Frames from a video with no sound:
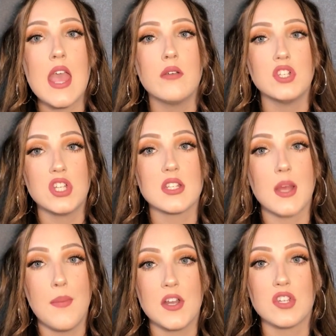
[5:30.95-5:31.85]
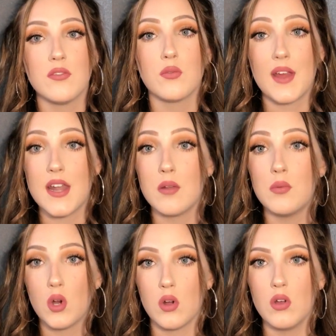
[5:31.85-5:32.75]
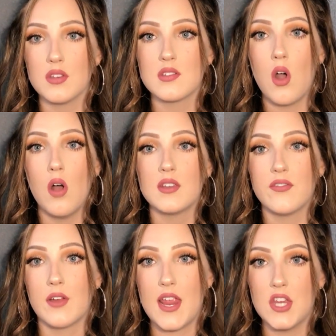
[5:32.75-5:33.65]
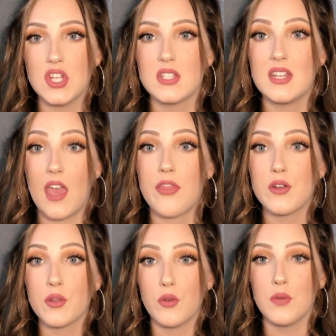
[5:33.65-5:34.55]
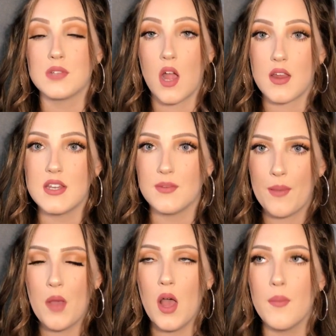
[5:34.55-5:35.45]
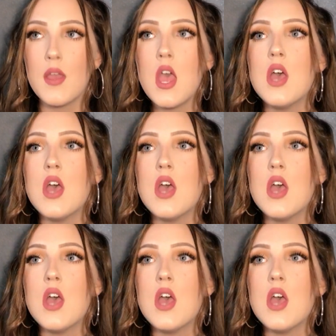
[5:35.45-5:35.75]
It was just a bunch of random girls, all different ages, together in a group talking to my mom.